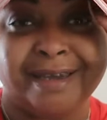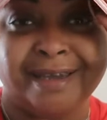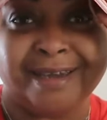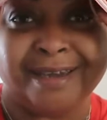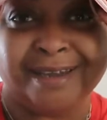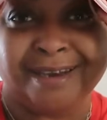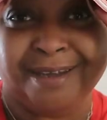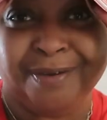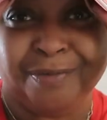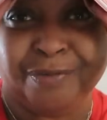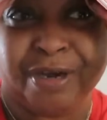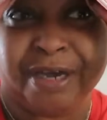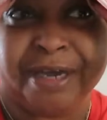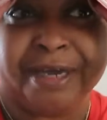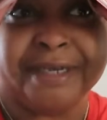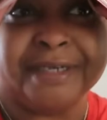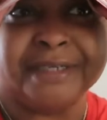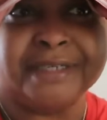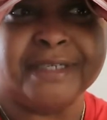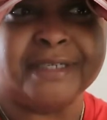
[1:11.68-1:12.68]

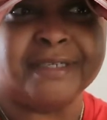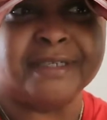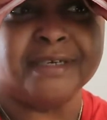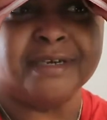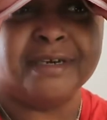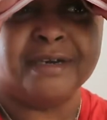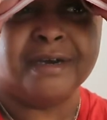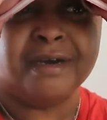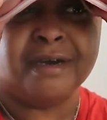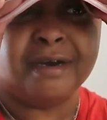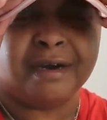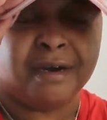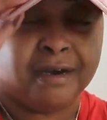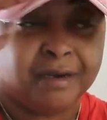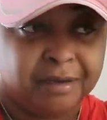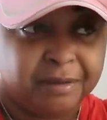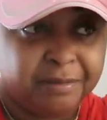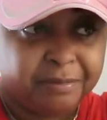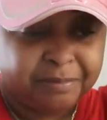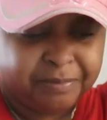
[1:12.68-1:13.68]
Anyways,
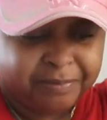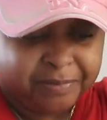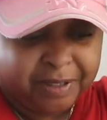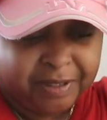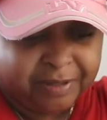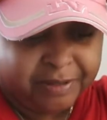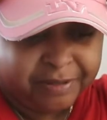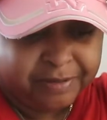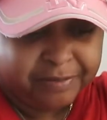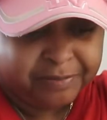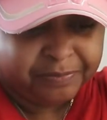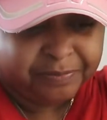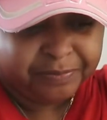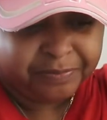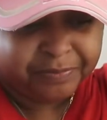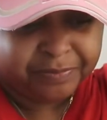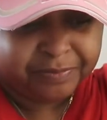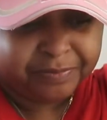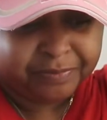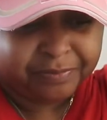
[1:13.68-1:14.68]
um,
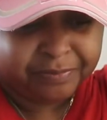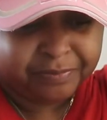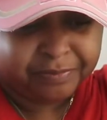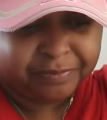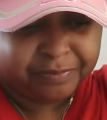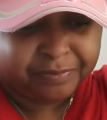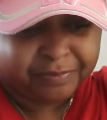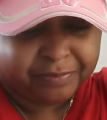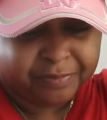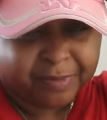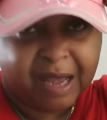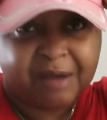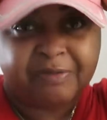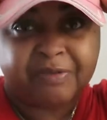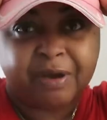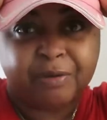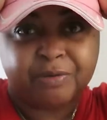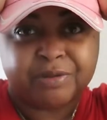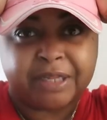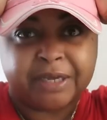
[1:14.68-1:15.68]
I
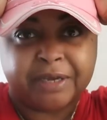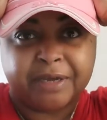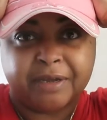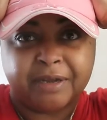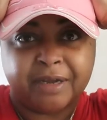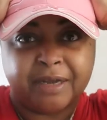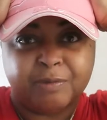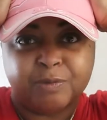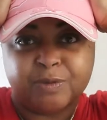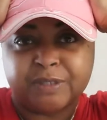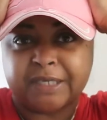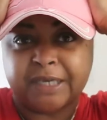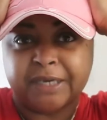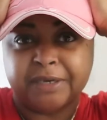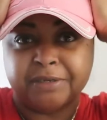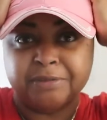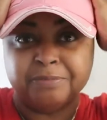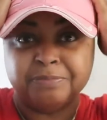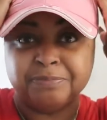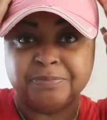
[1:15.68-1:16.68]
forgot what the hell I was
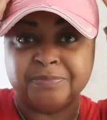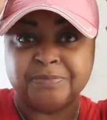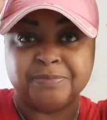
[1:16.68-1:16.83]
saying.